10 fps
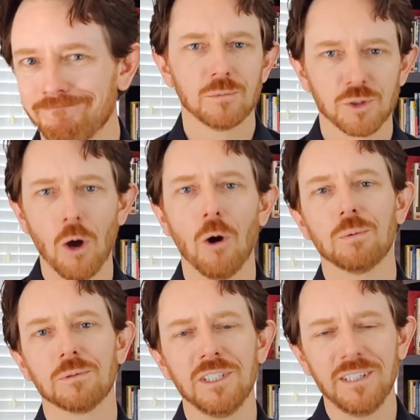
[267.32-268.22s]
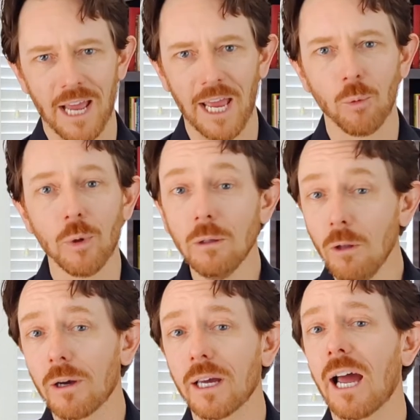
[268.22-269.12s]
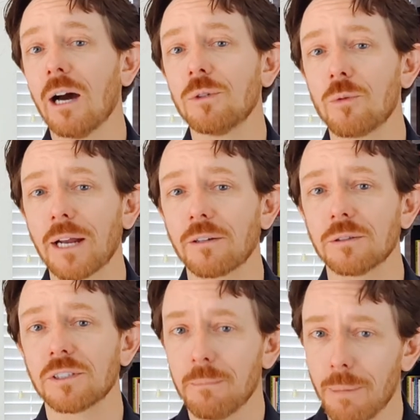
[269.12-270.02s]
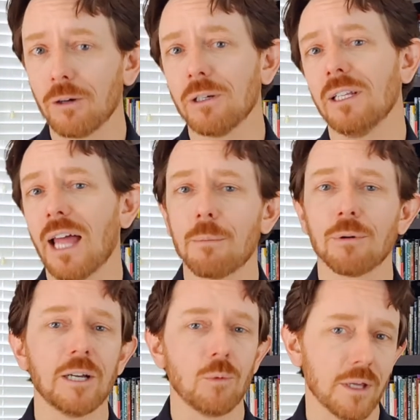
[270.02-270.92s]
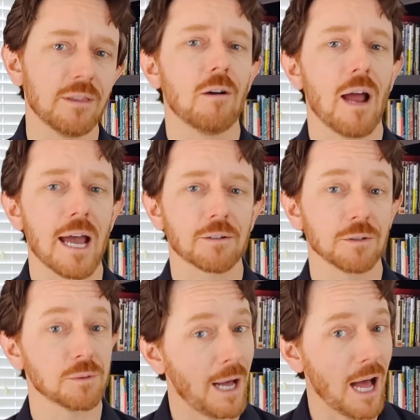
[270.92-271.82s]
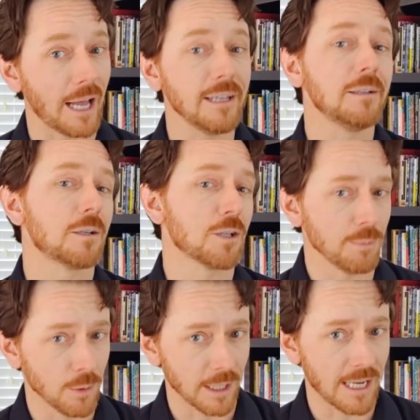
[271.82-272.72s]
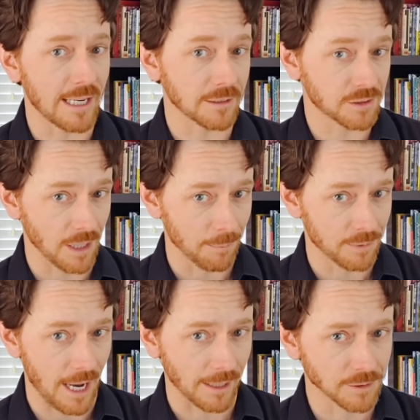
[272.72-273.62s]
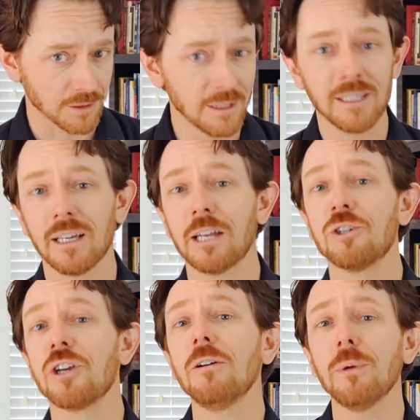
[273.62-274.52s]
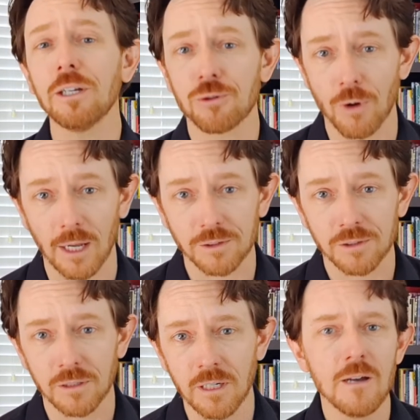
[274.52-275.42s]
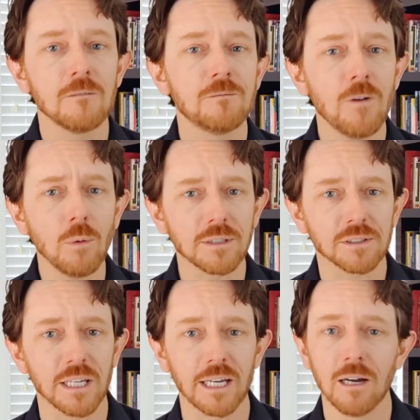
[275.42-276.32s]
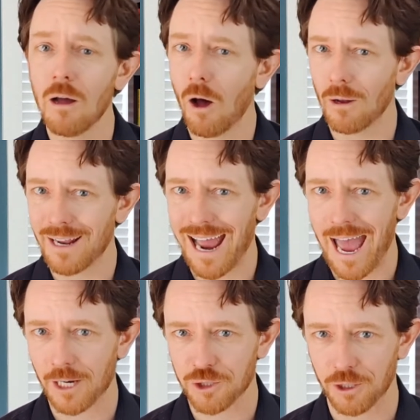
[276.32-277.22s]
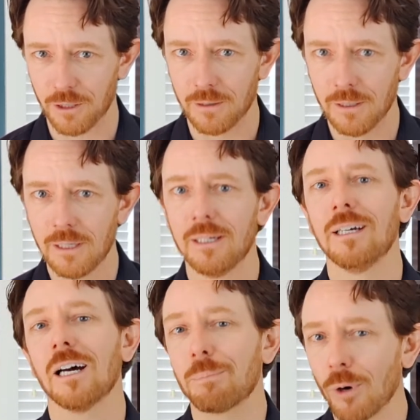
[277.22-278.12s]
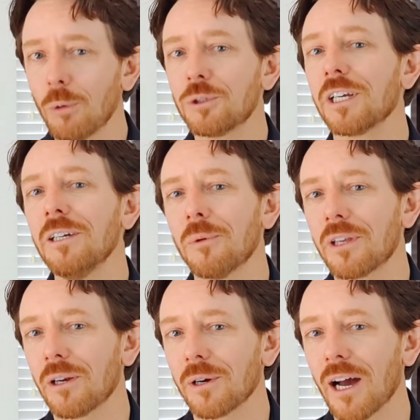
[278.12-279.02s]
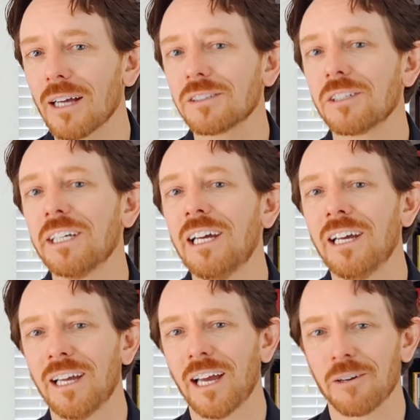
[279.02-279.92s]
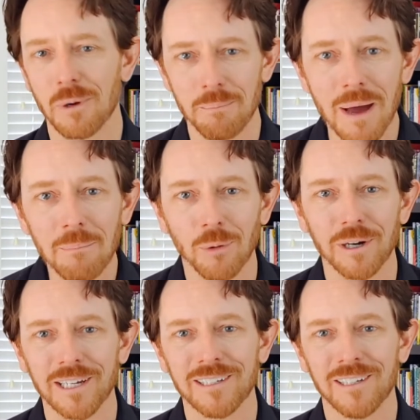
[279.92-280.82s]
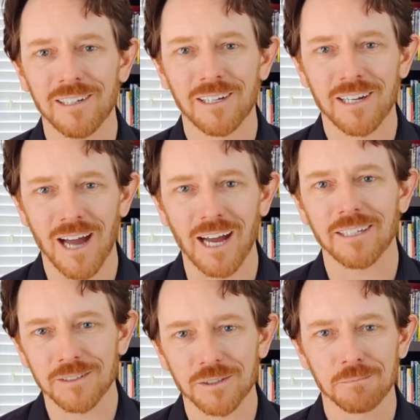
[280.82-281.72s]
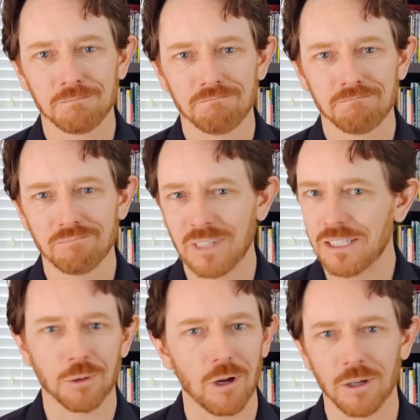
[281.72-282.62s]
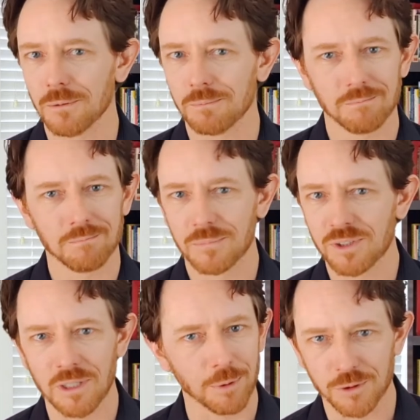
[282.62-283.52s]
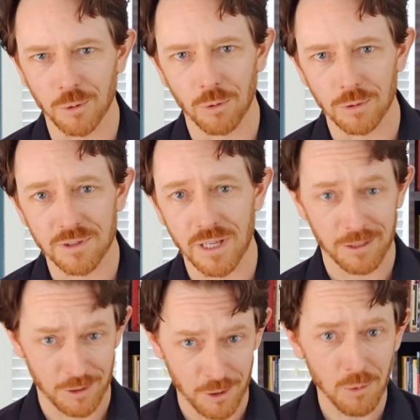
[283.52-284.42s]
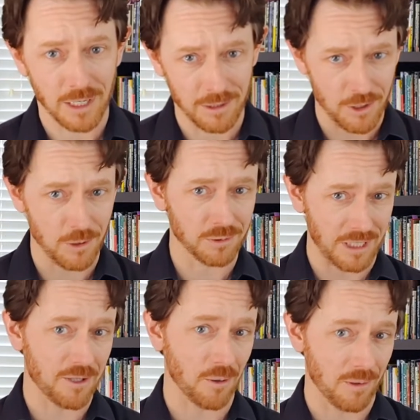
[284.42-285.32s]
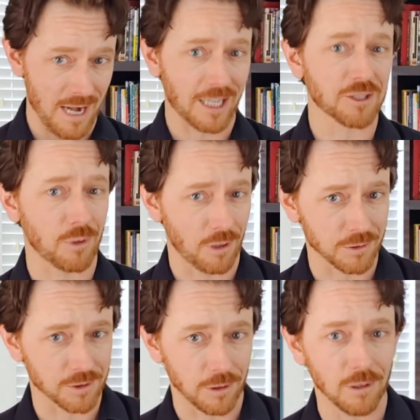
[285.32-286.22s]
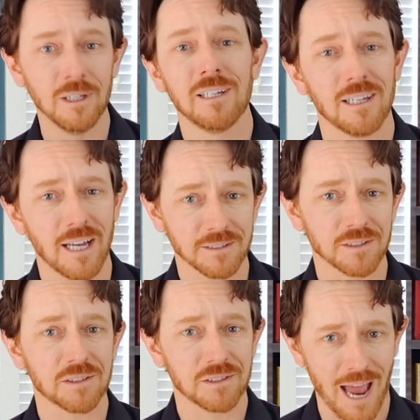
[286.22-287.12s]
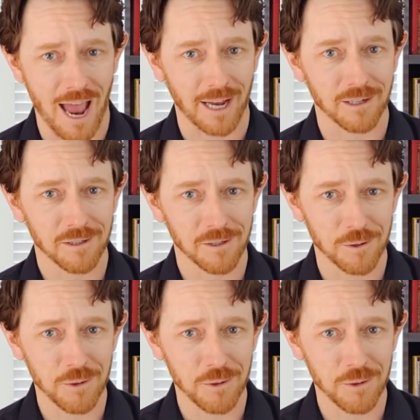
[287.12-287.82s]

So today, we'll look at how directors can better collaborate with their actors by communicating subtext, engendering trust, focusing on action, approaching with curiosity, and remembering kindness. These are all simple tools that you can use at your next rehearsal and stack your